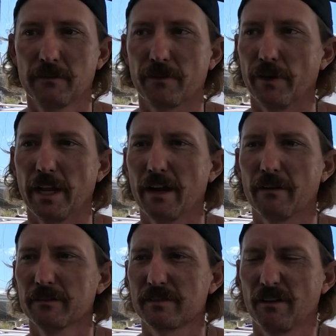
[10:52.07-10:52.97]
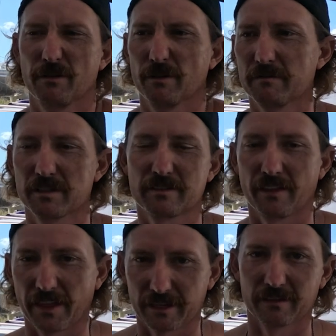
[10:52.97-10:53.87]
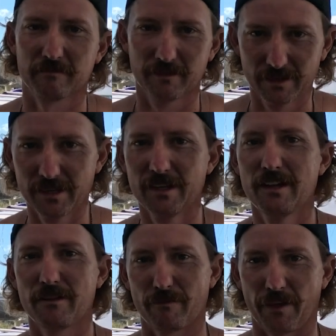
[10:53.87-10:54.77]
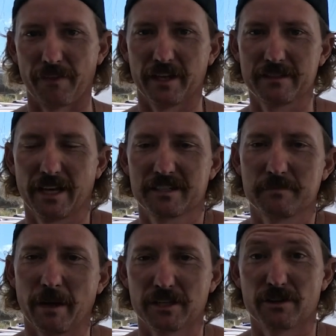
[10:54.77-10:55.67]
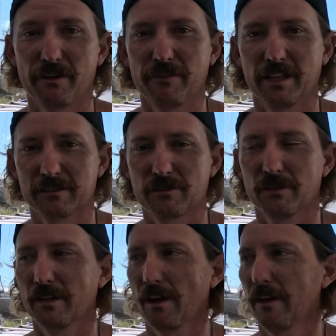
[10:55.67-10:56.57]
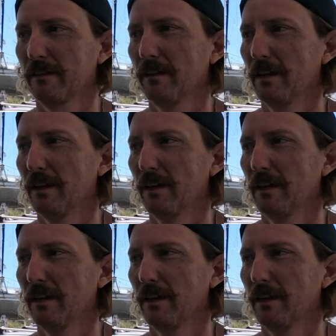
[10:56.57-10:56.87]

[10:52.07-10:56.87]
for an hour or so, or just so they can run their tests, make sure everything's good to go.